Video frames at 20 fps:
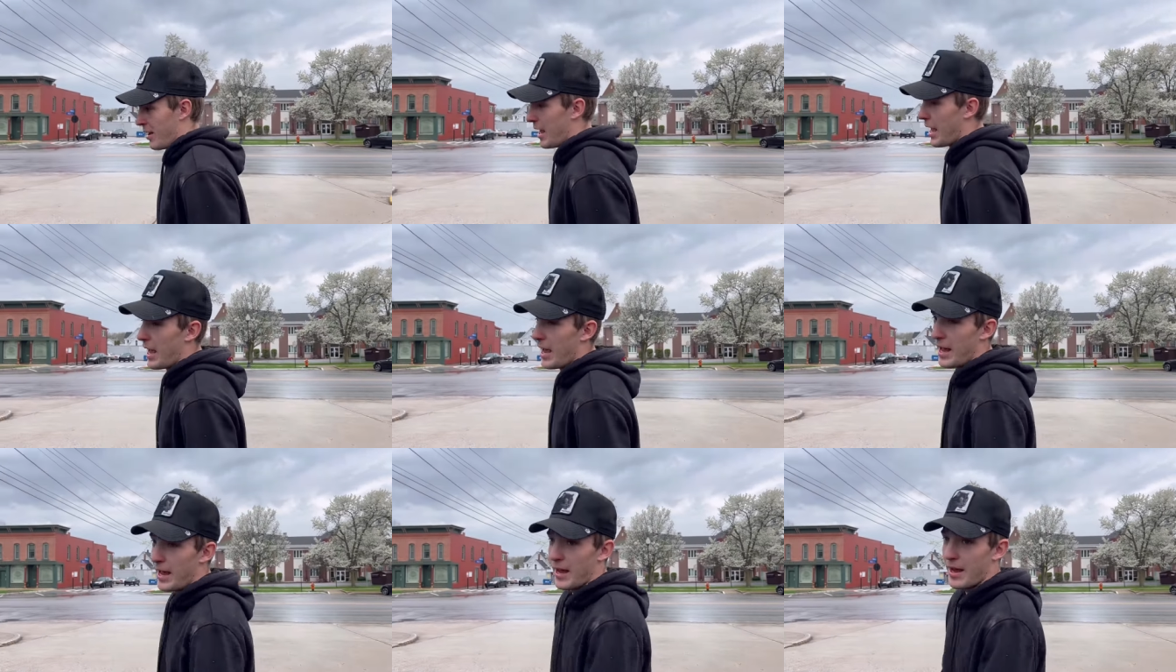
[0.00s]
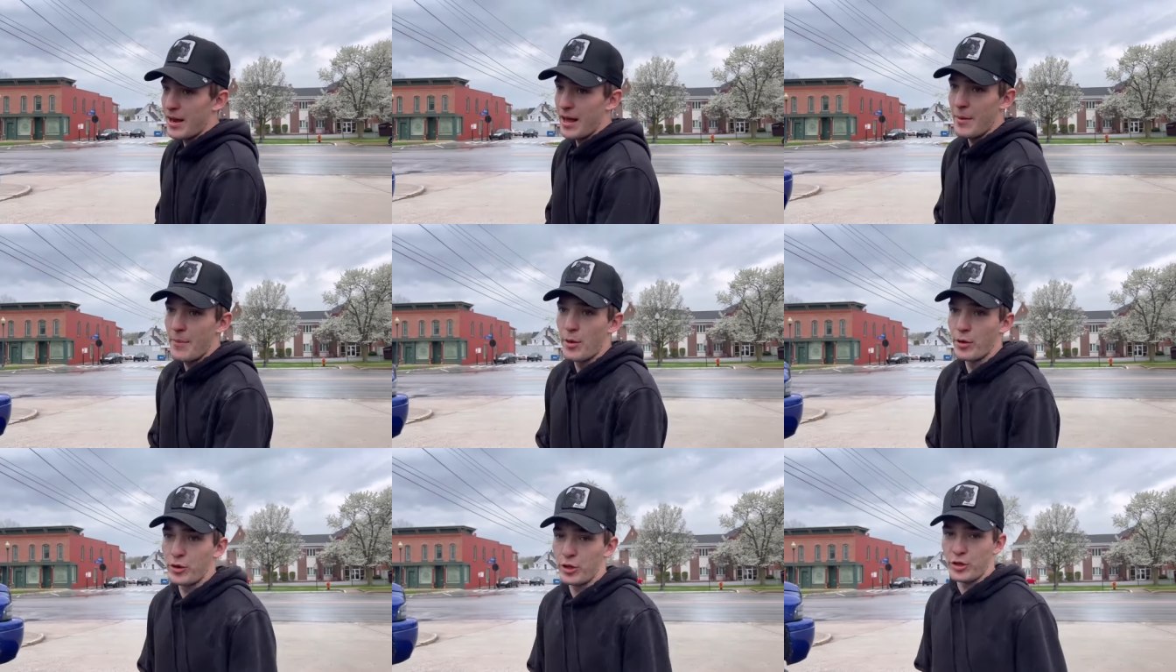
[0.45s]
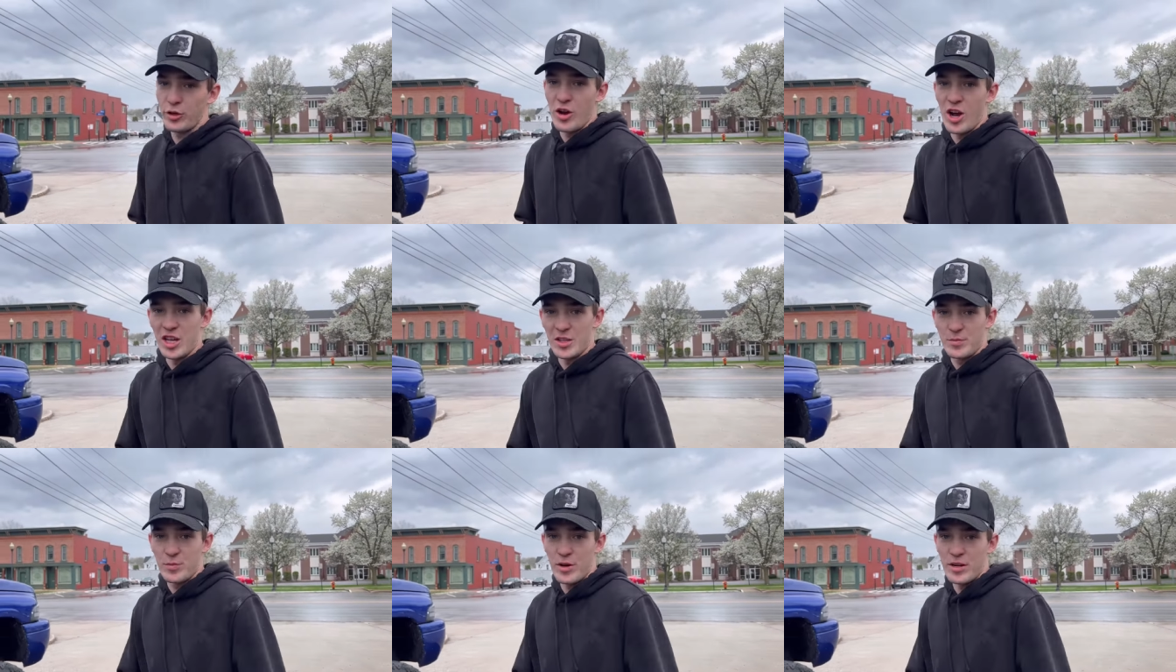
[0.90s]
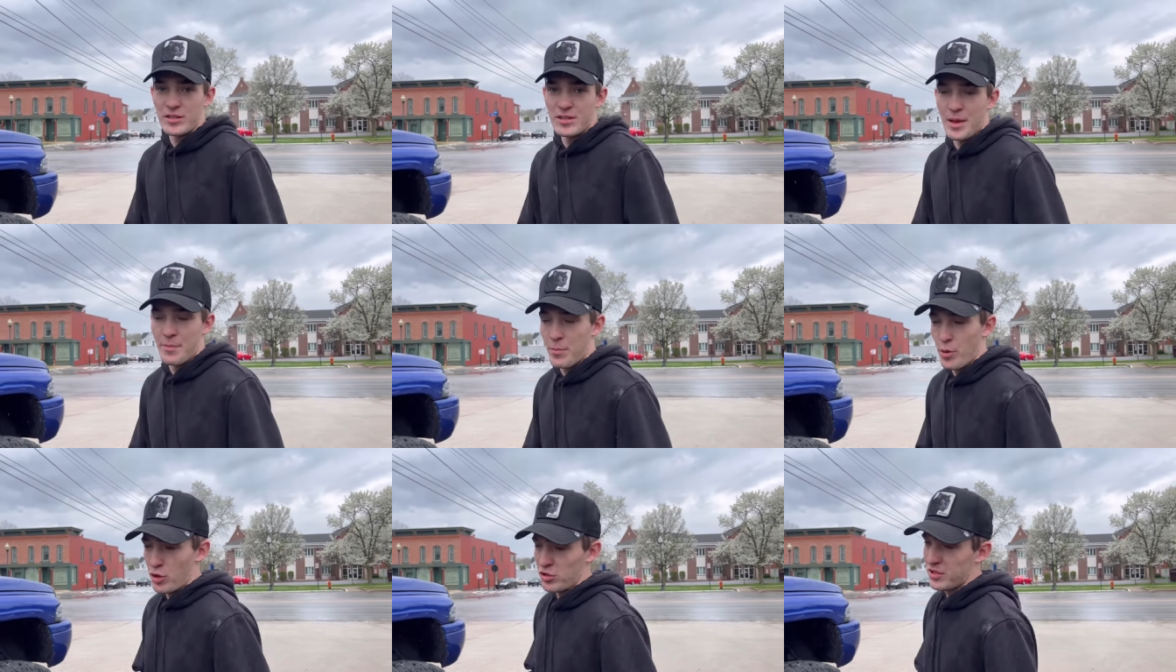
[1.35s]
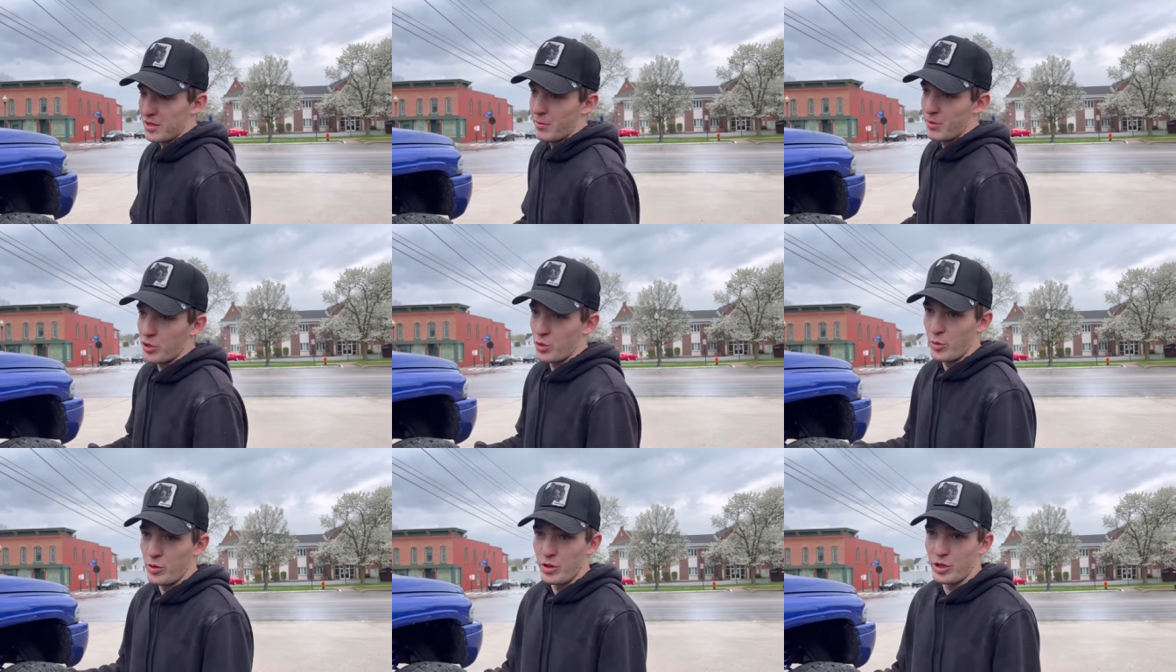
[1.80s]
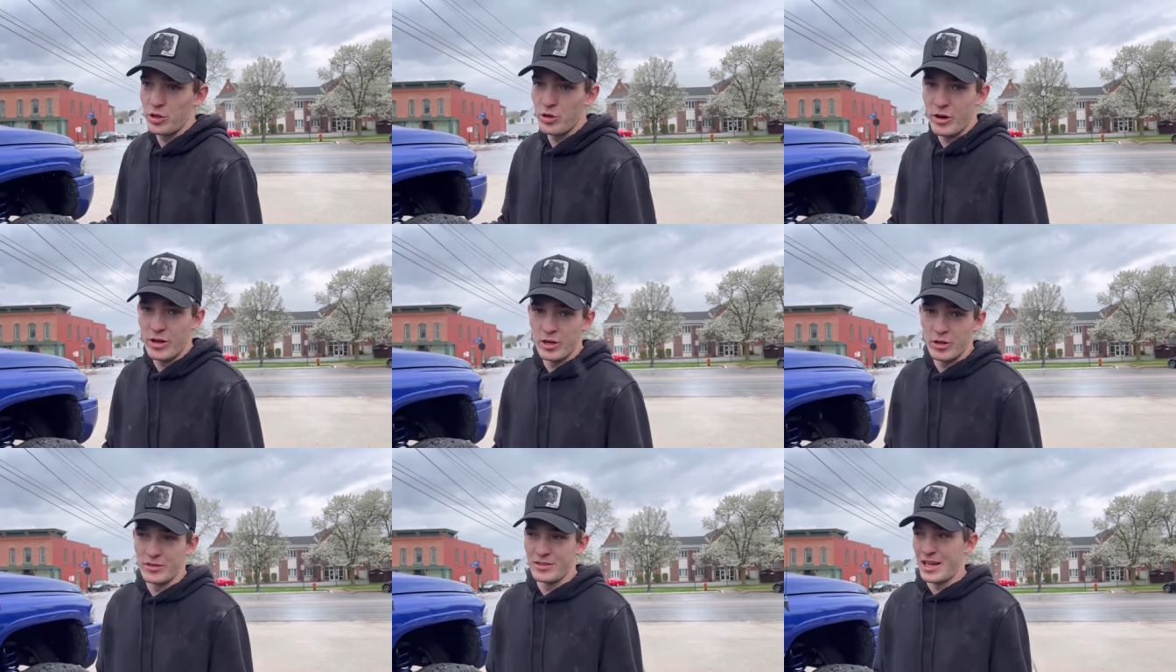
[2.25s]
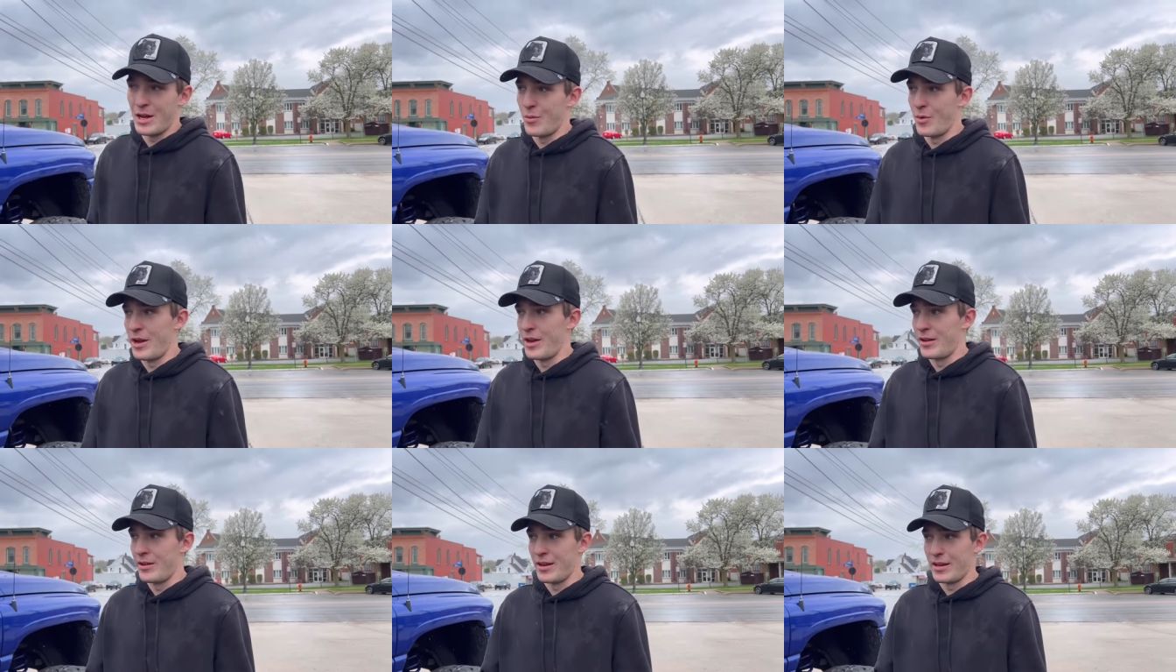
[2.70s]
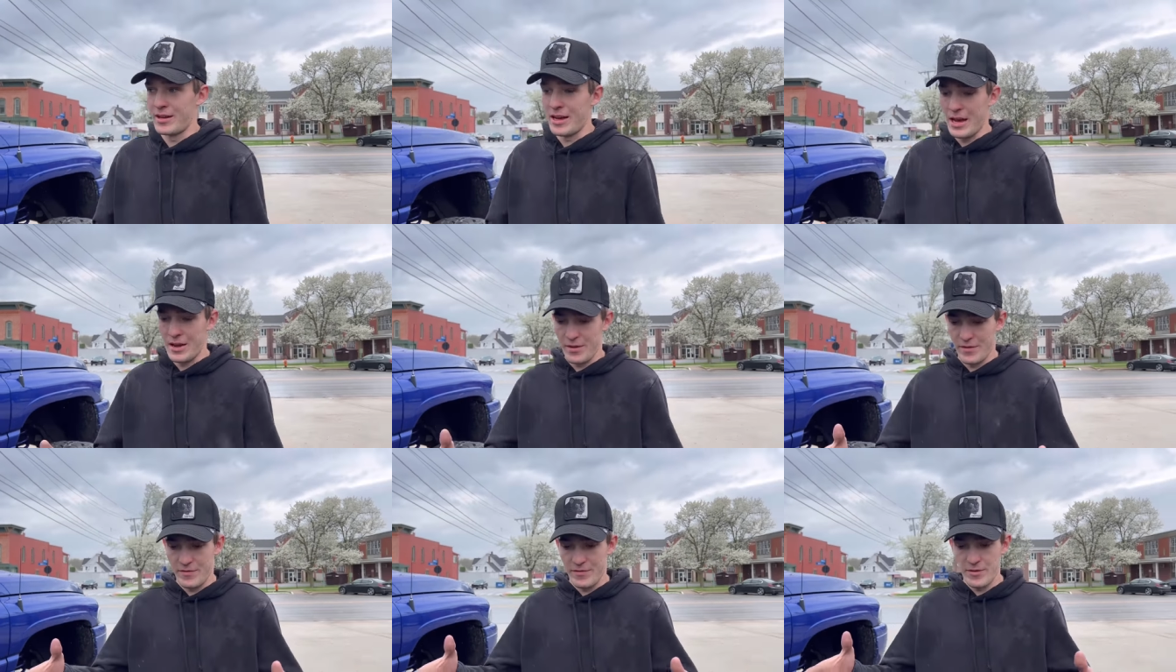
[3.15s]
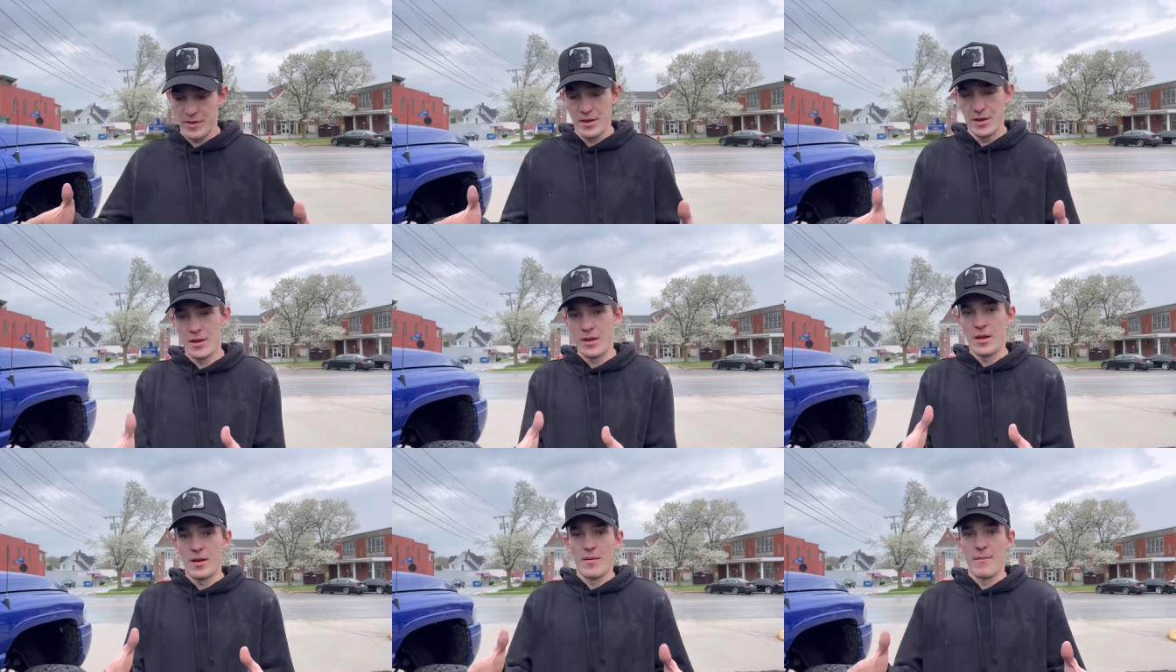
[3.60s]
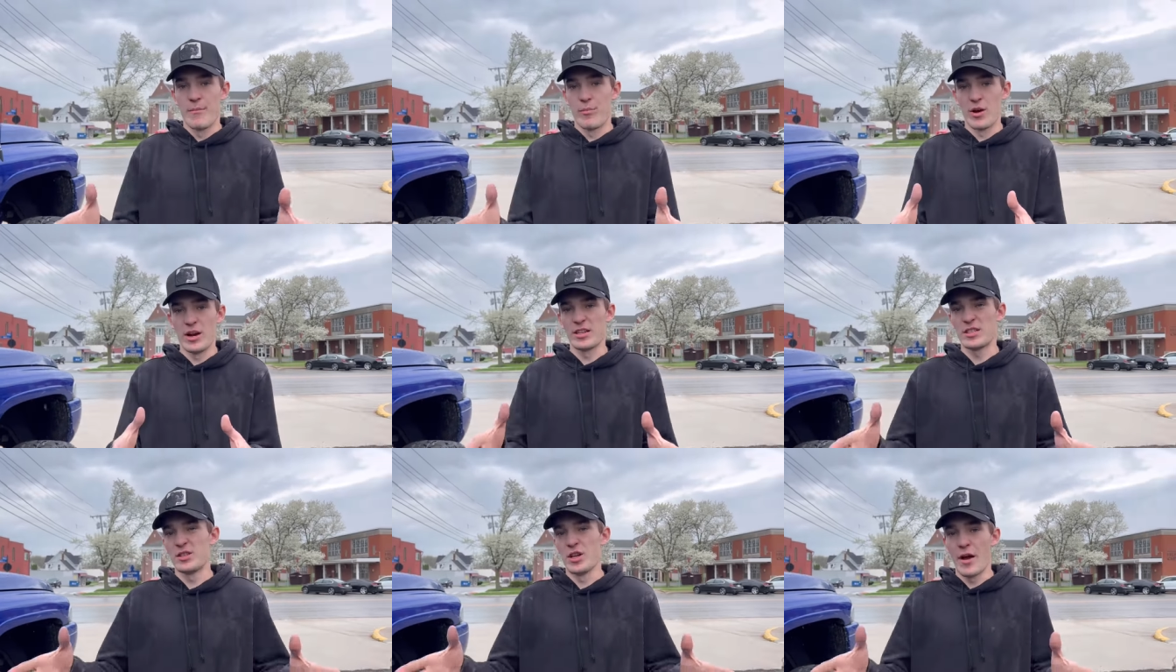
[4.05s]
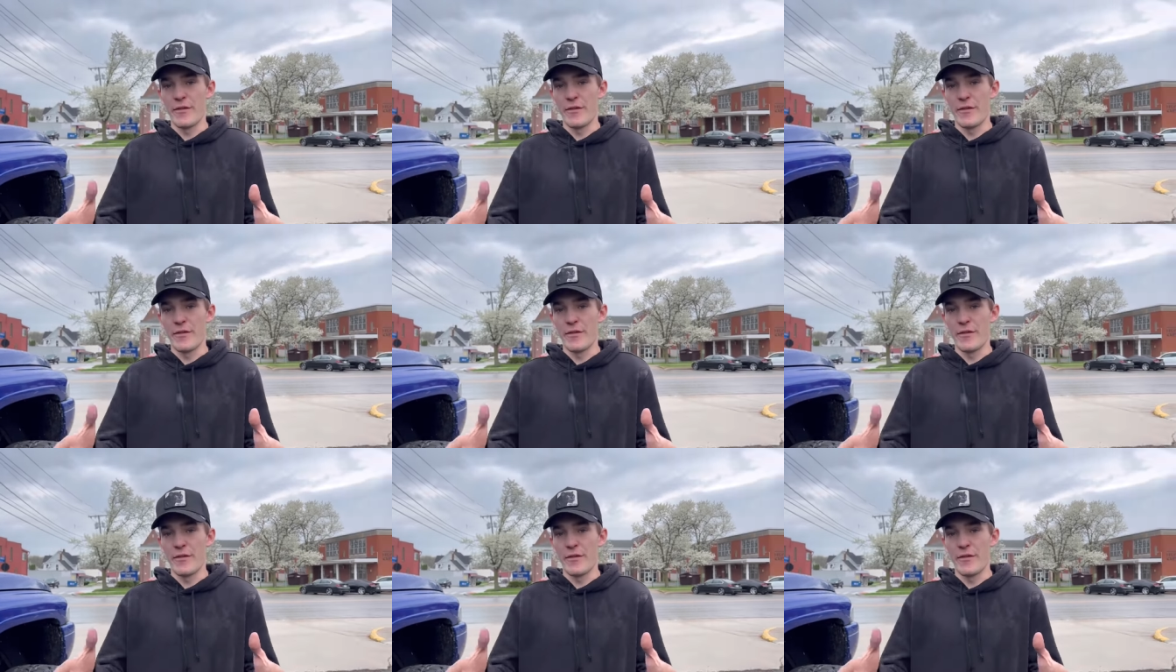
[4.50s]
And I built a cross brace that bolts in between the cradles. That way it kind of braces off